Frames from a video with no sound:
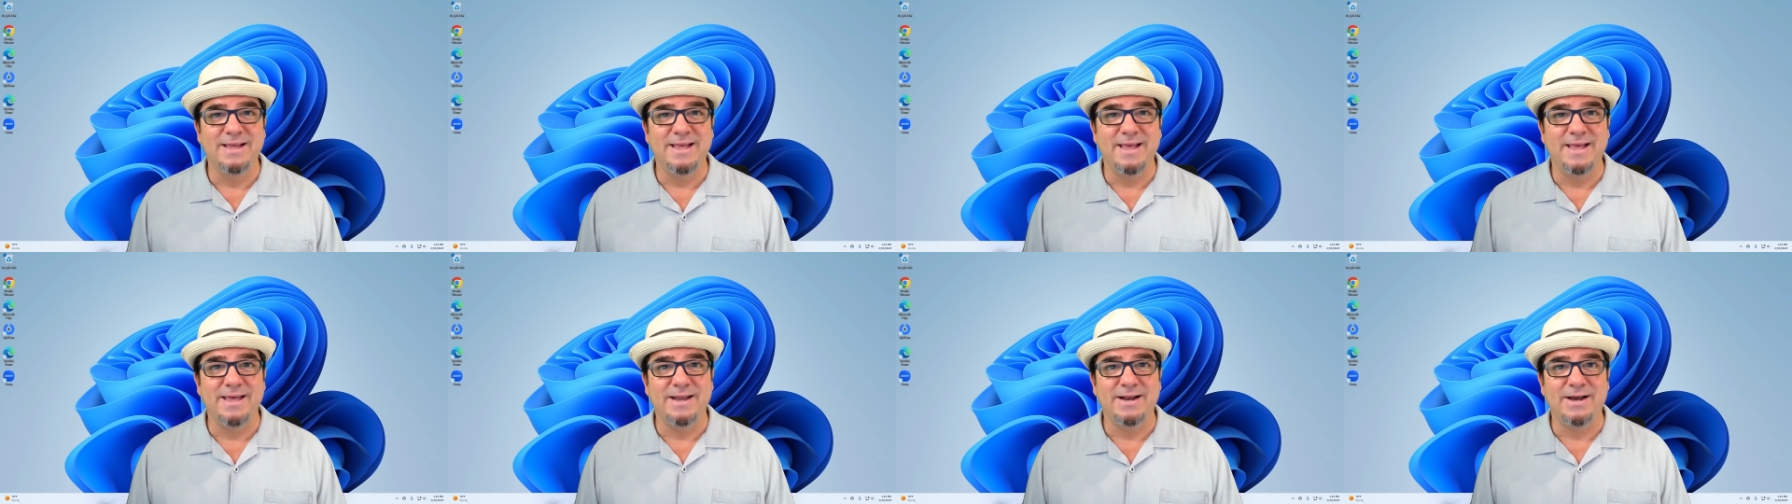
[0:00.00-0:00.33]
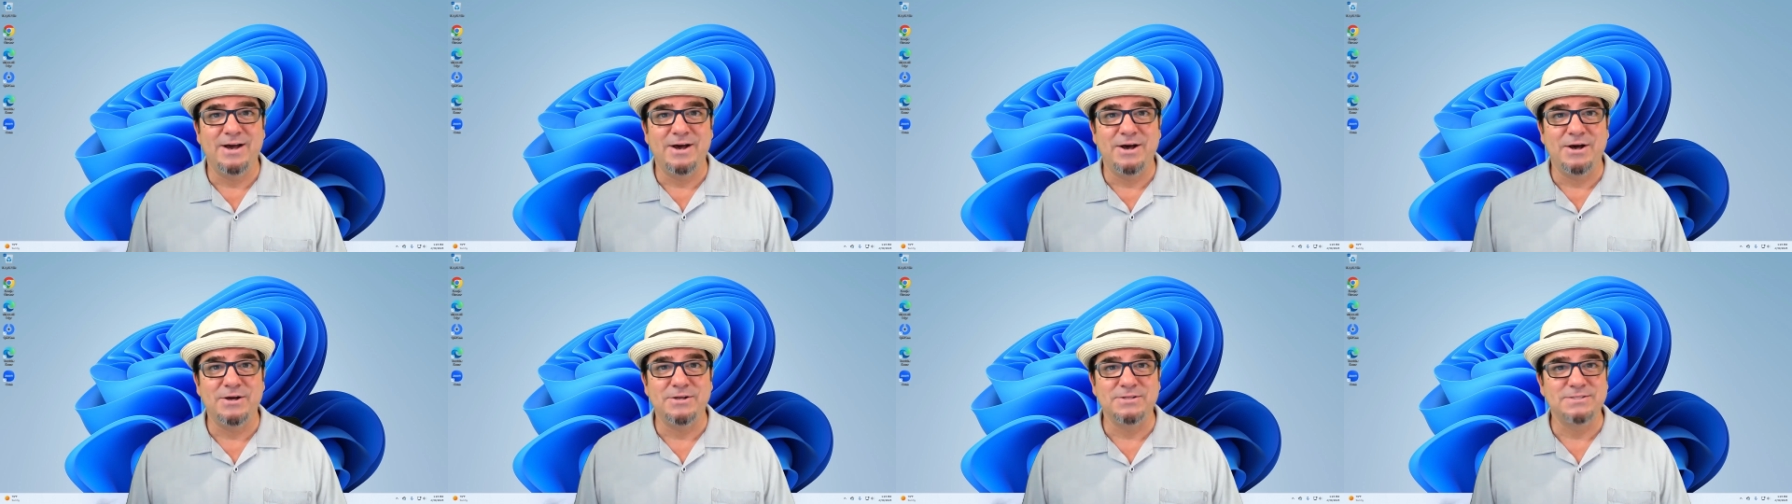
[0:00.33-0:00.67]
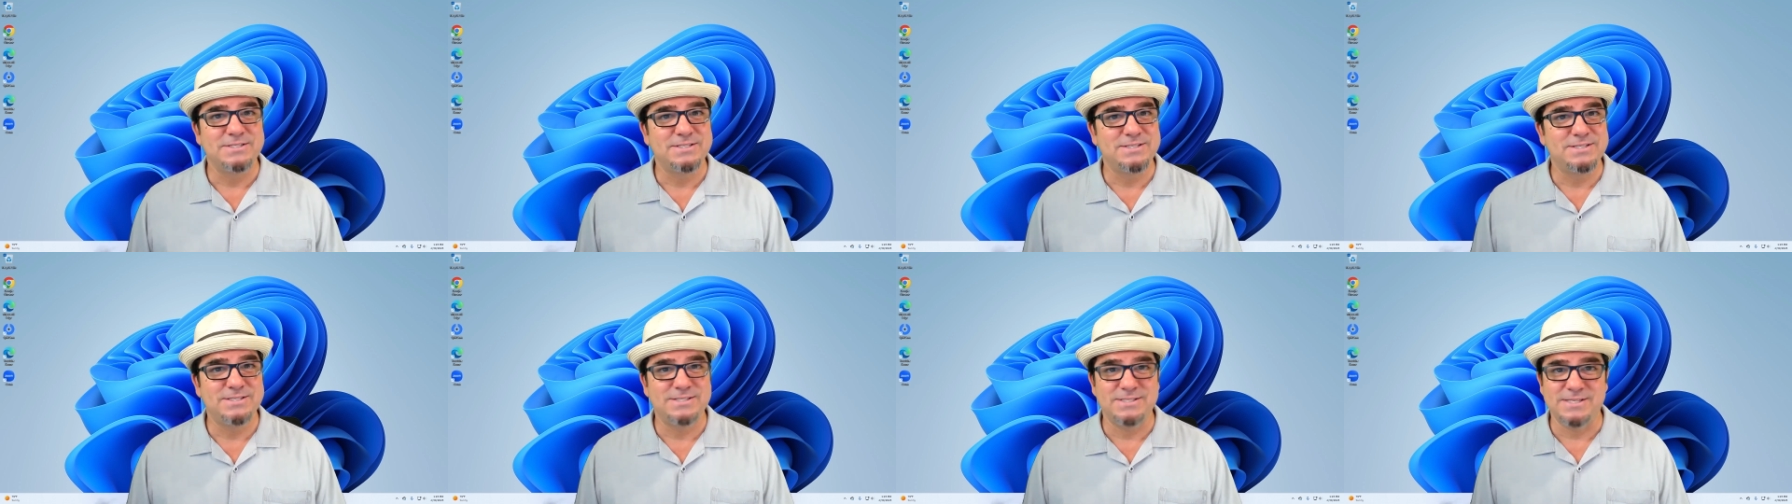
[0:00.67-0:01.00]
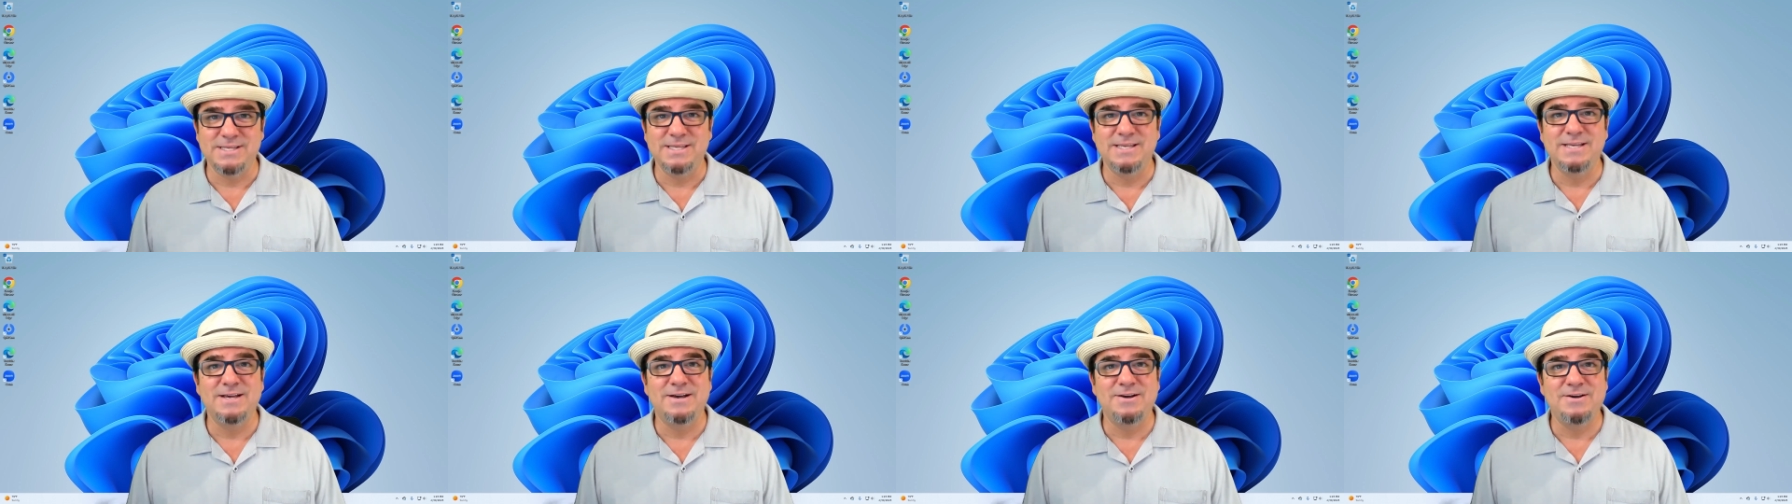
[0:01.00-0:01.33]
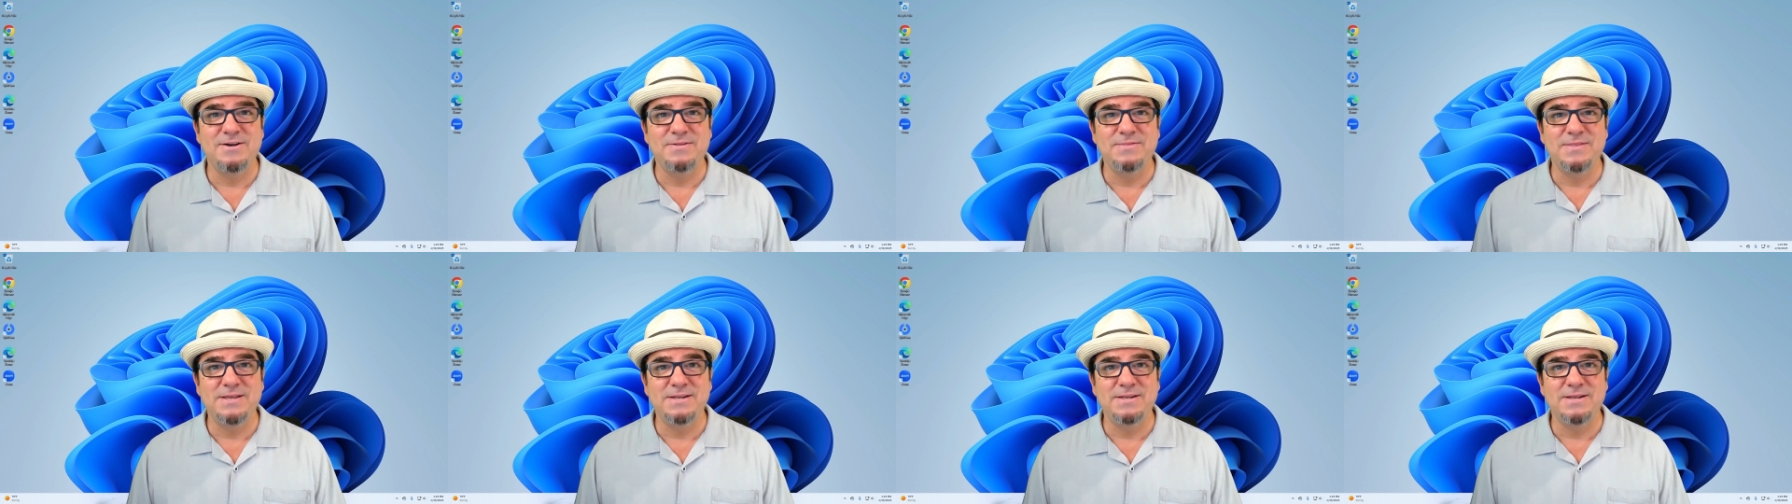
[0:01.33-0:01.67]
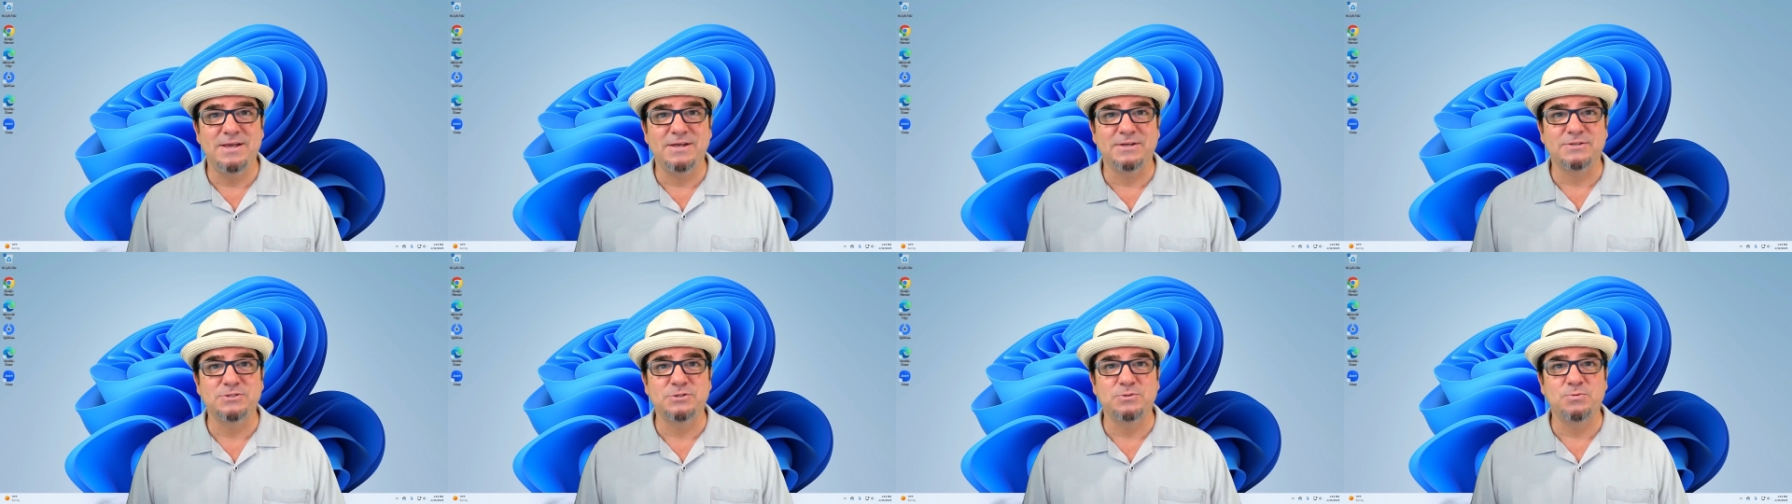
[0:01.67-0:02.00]
And I'll see you on the
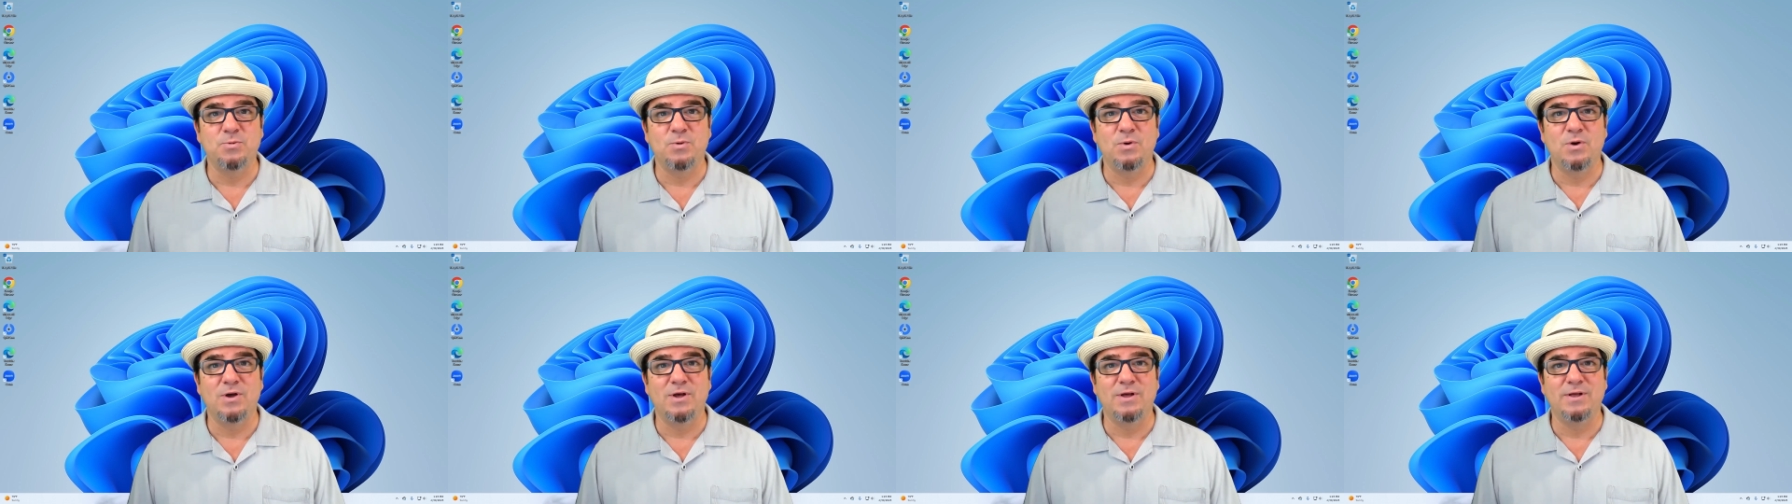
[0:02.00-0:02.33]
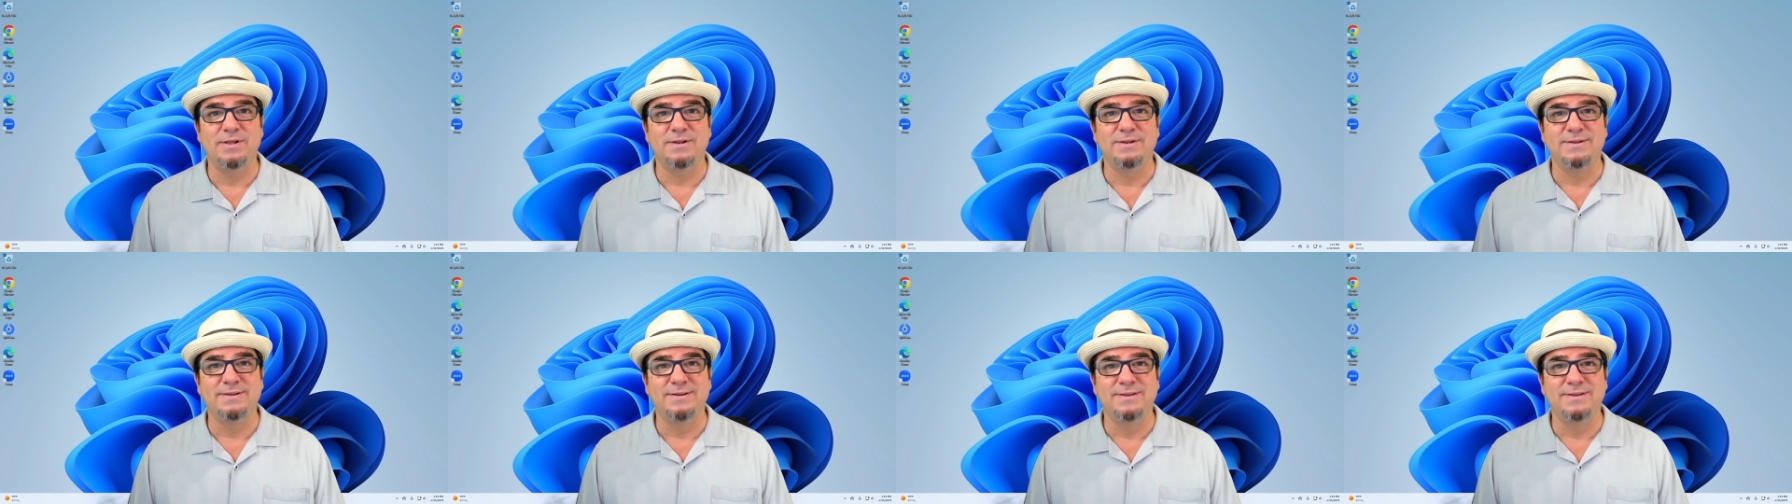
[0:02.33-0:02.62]
next one.